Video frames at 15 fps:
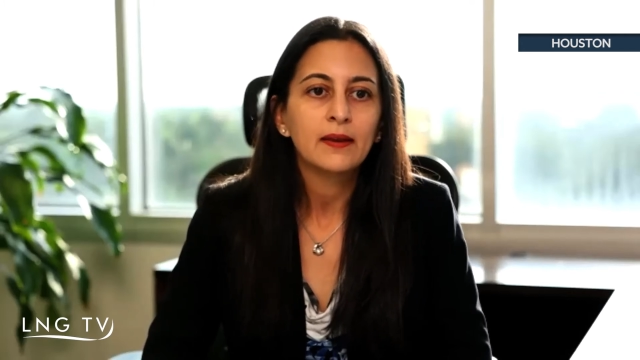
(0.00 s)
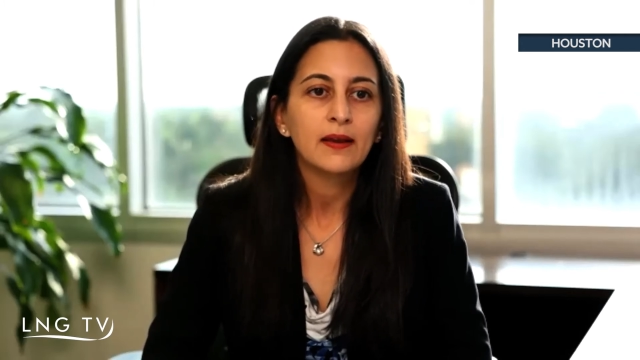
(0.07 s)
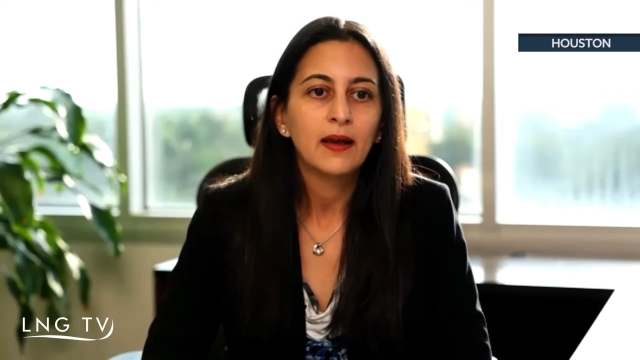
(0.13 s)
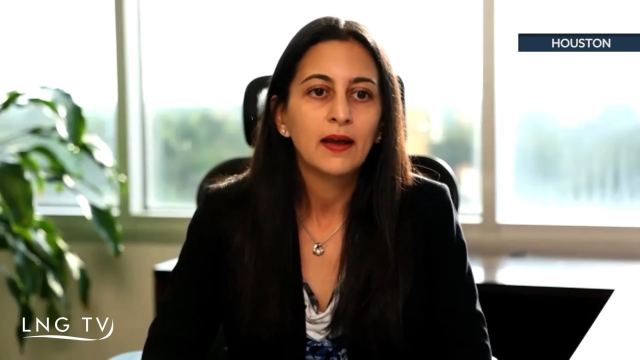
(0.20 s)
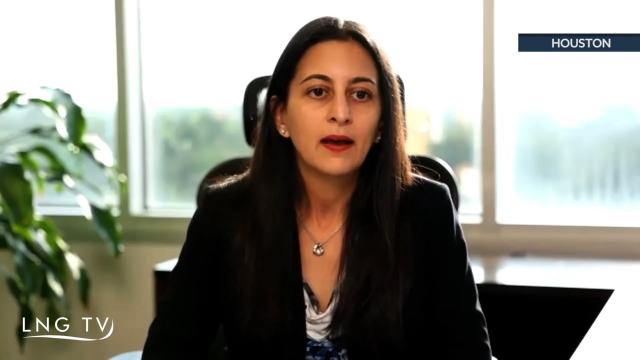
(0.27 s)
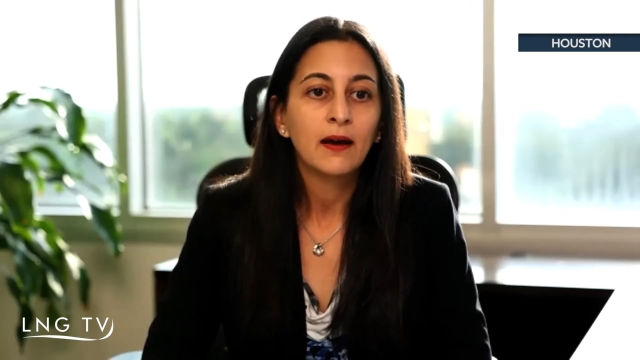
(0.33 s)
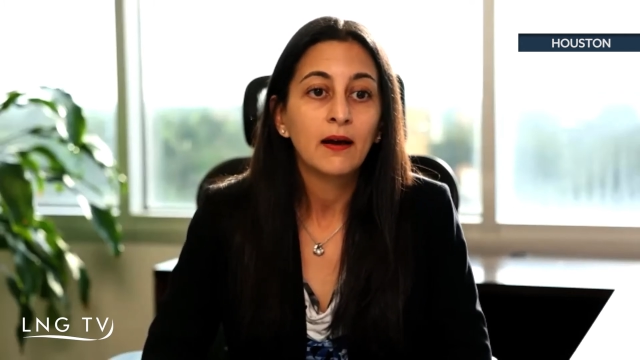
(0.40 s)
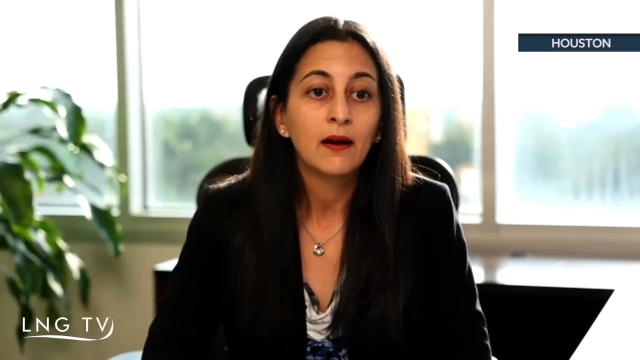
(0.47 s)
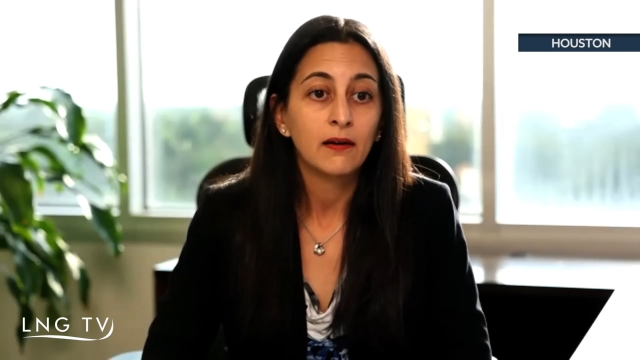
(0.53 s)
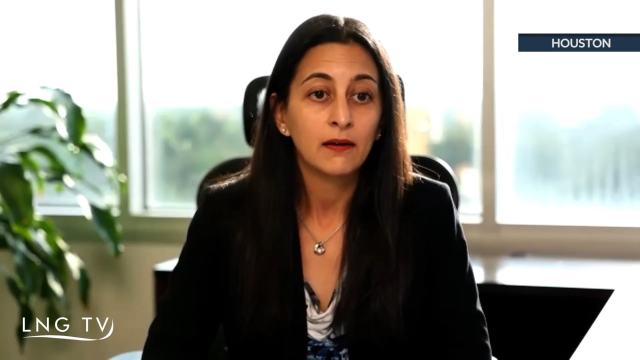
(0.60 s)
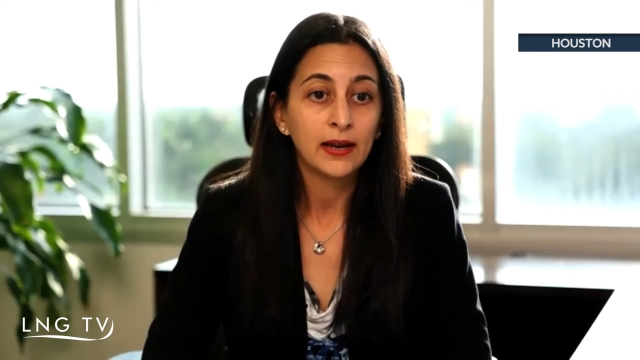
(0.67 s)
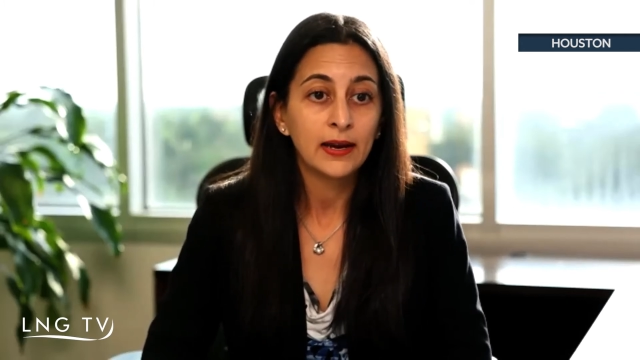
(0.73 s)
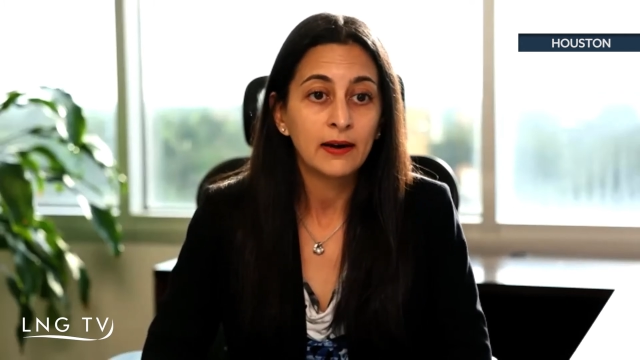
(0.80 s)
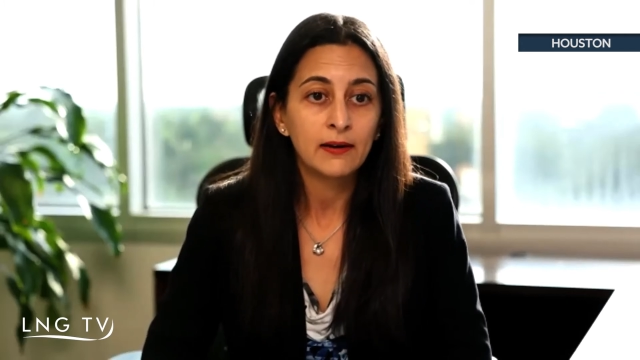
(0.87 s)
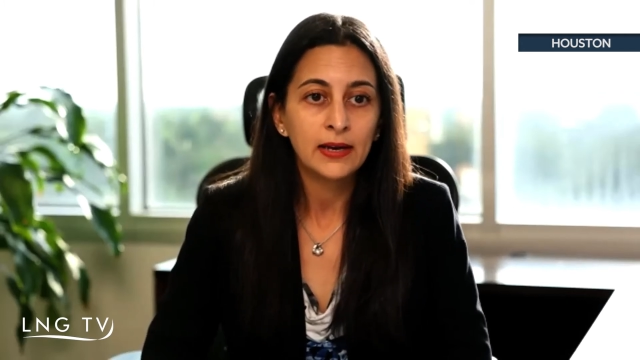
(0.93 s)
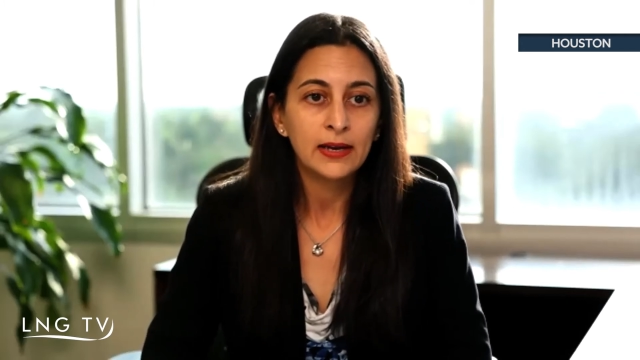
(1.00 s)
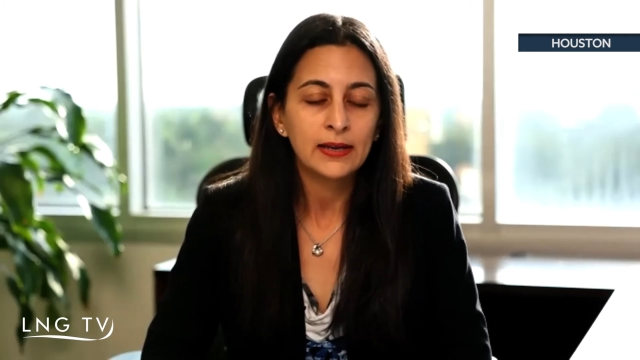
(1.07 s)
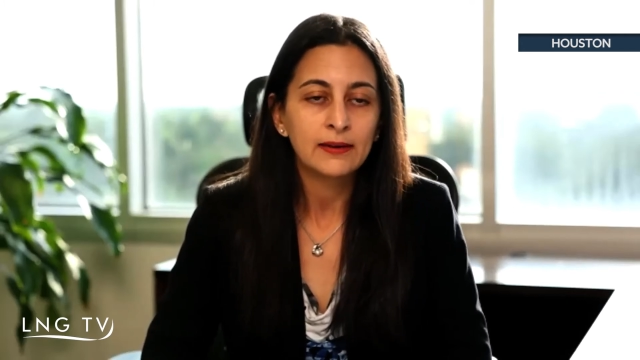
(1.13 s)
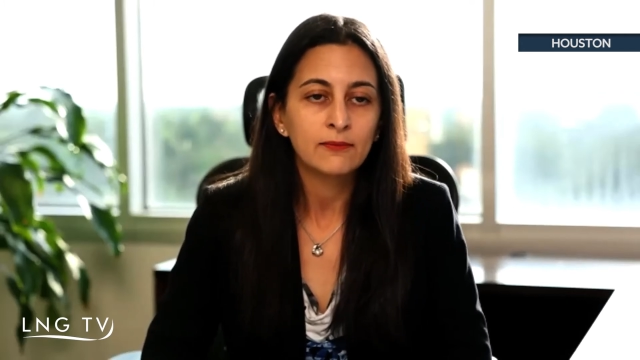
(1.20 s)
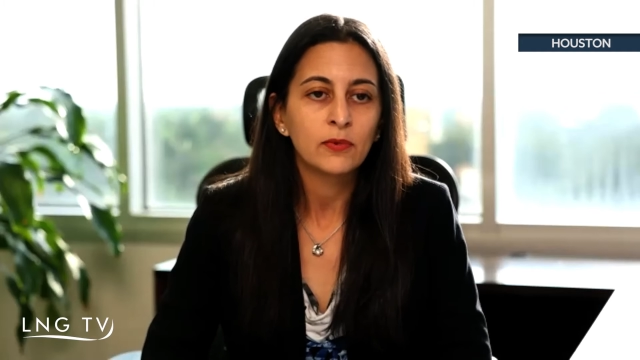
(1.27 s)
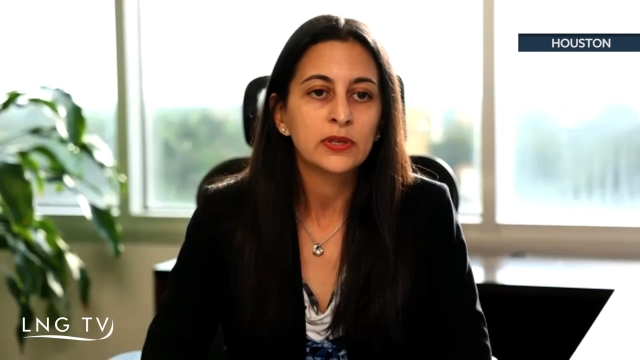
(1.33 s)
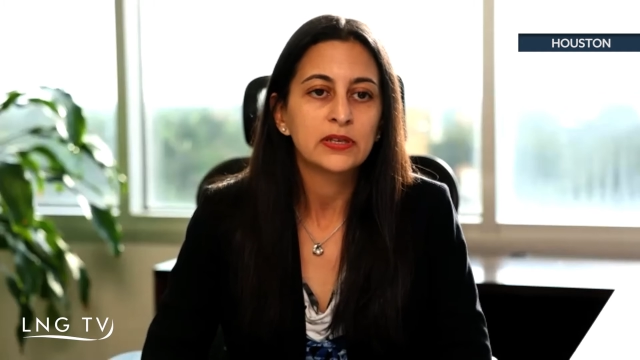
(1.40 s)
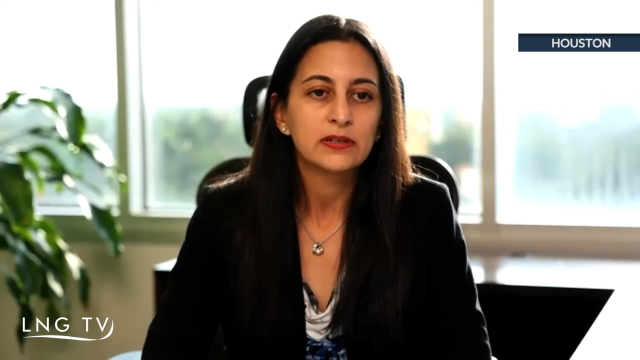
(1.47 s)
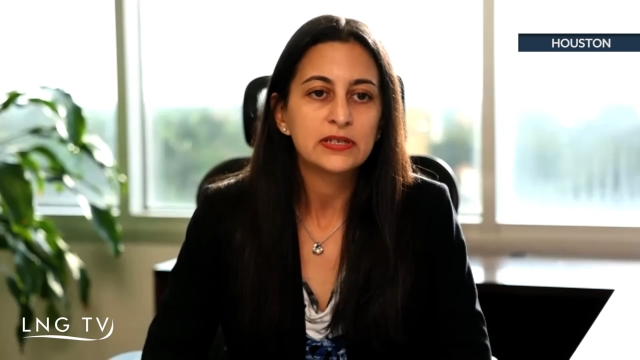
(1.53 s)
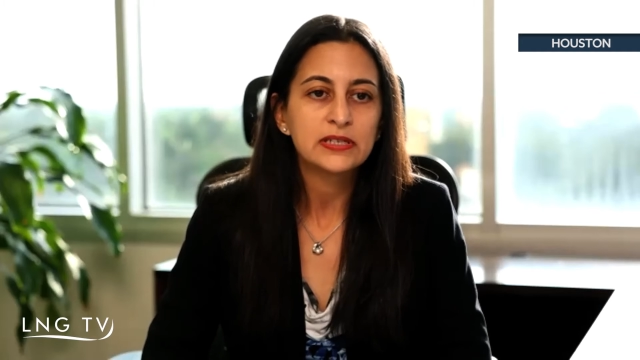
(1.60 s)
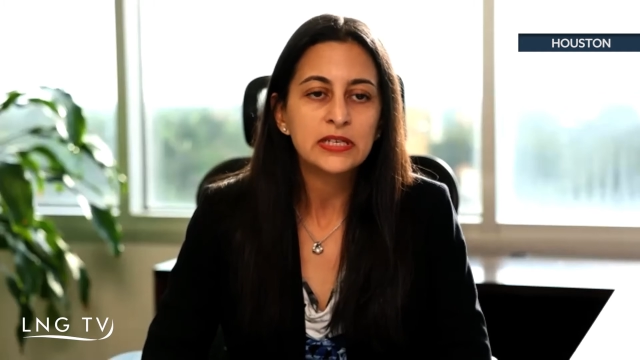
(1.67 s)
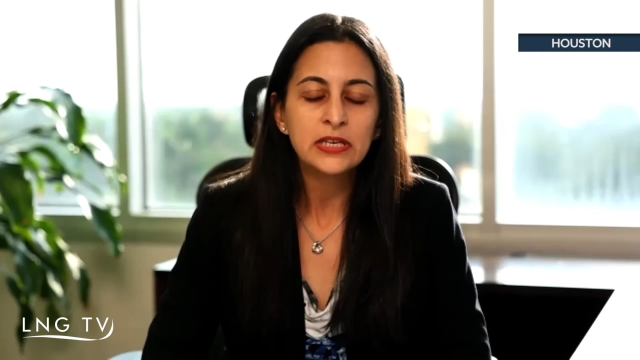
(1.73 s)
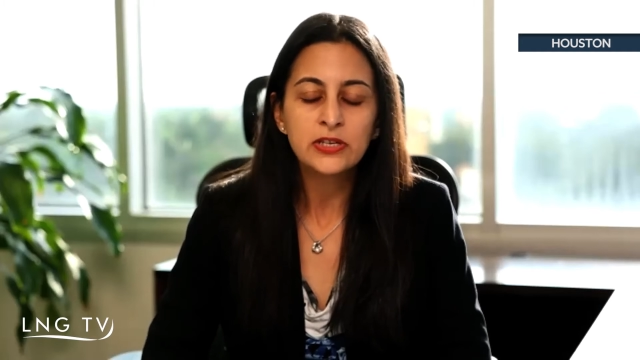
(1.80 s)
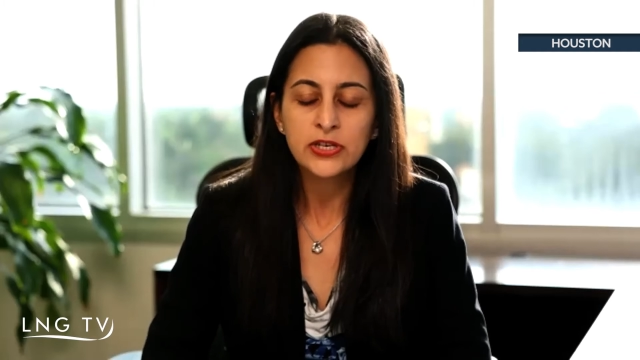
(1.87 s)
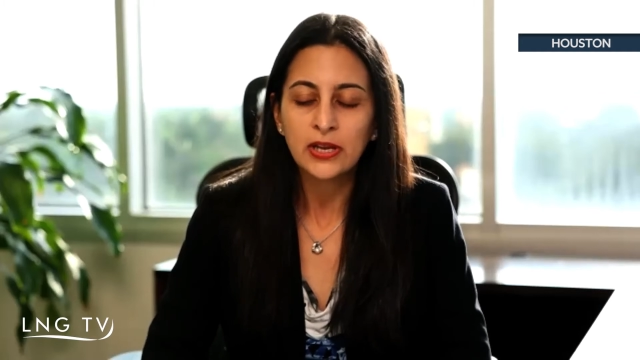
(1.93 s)
are learning and what they're
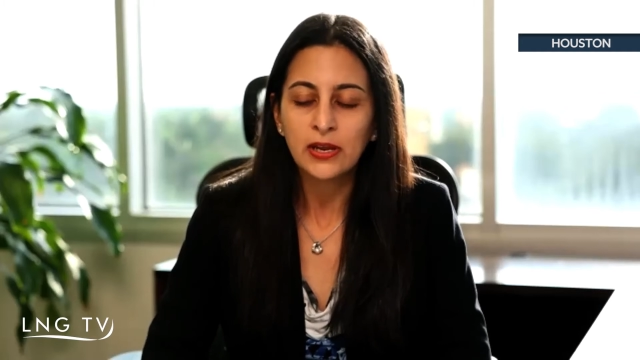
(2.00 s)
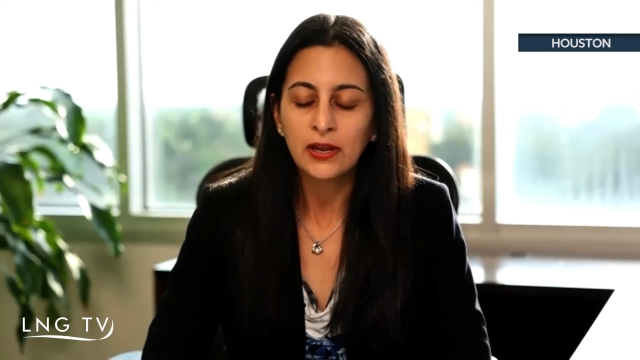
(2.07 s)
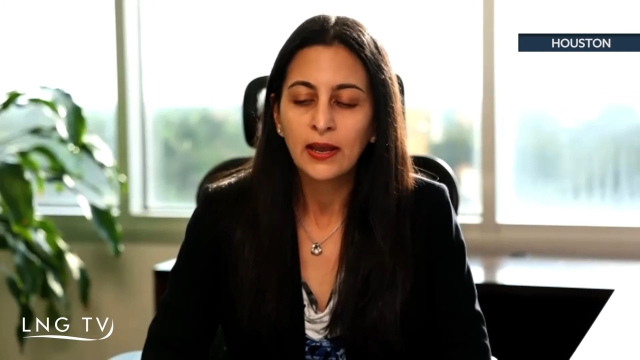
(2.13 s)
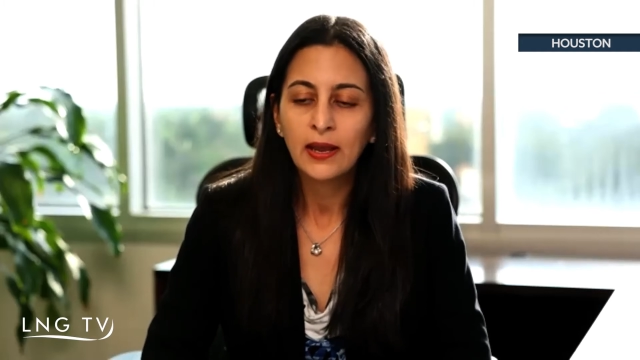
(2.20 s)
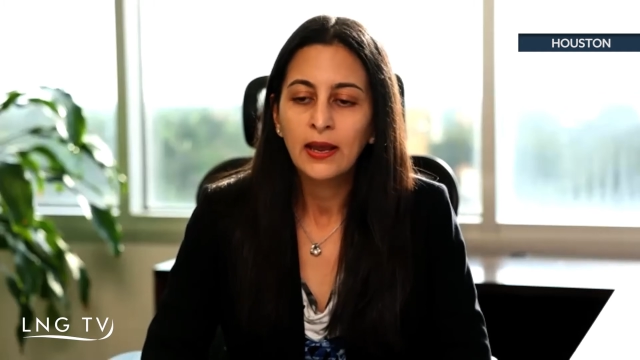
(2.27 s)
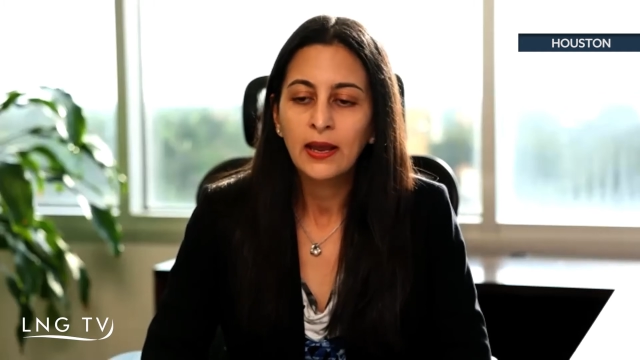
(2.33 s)
teaching.